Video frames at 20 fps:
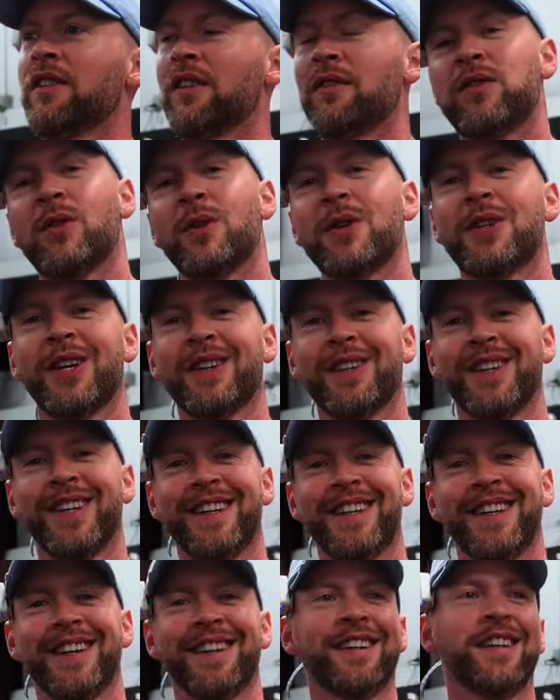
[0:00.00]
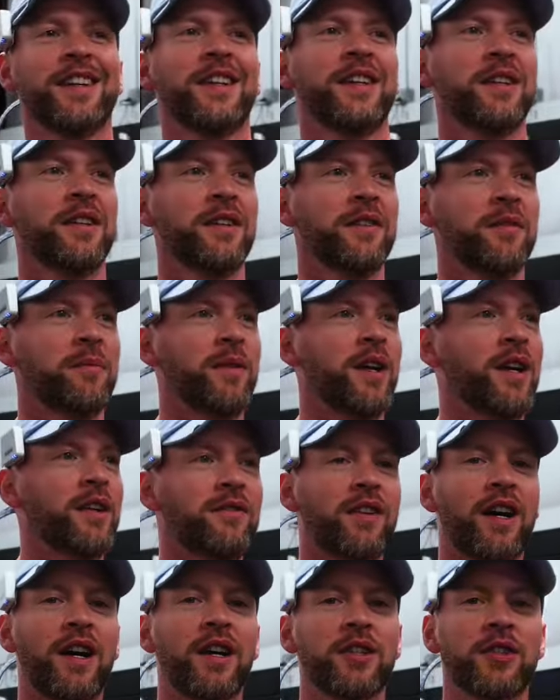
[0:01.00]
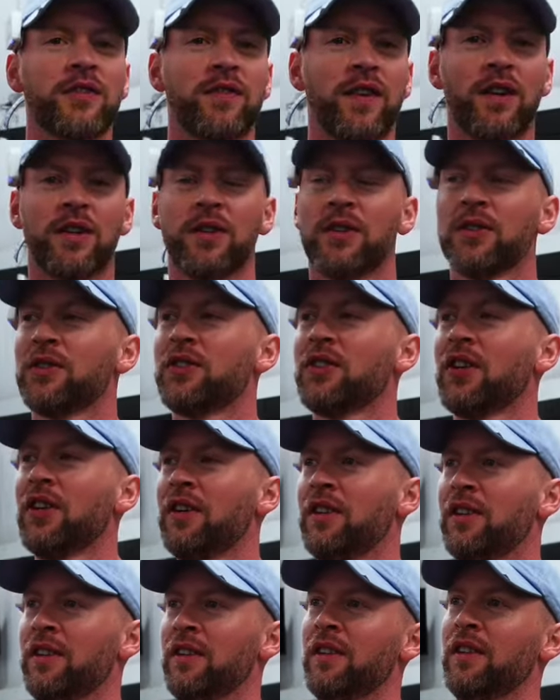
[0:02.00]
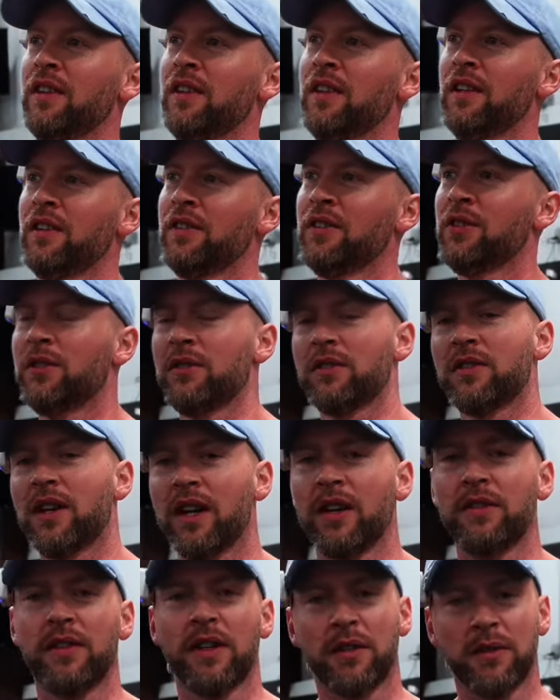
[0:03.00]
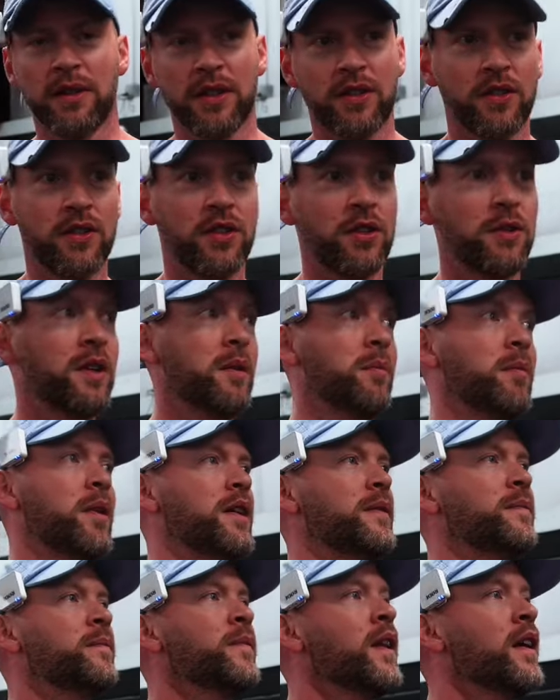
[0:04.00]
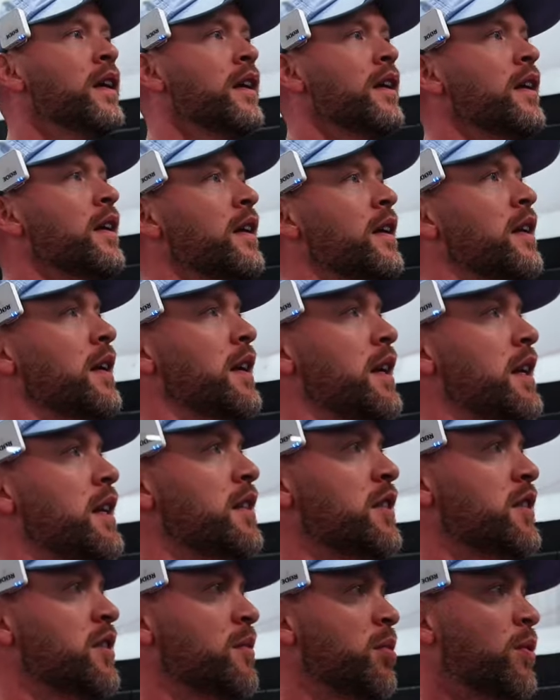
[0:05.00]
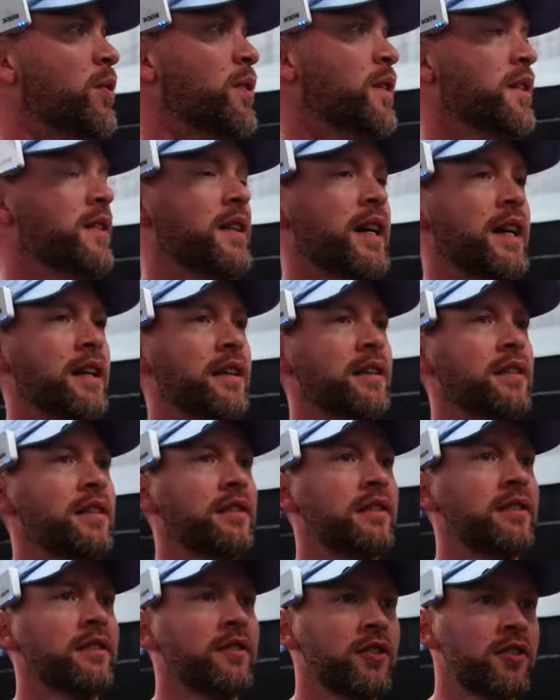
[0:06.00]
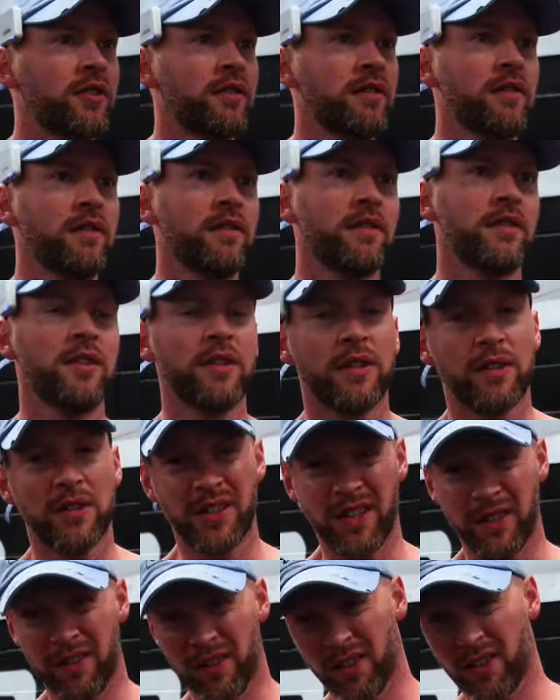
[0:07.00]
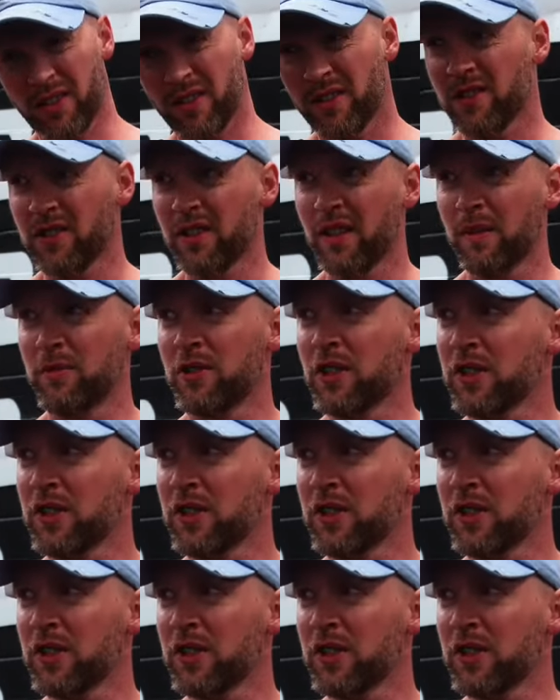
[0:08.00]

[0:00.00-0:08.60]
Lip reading: unfortunately, my advice falls to the ground. They don't listen to it, but it is important that you understand this concept.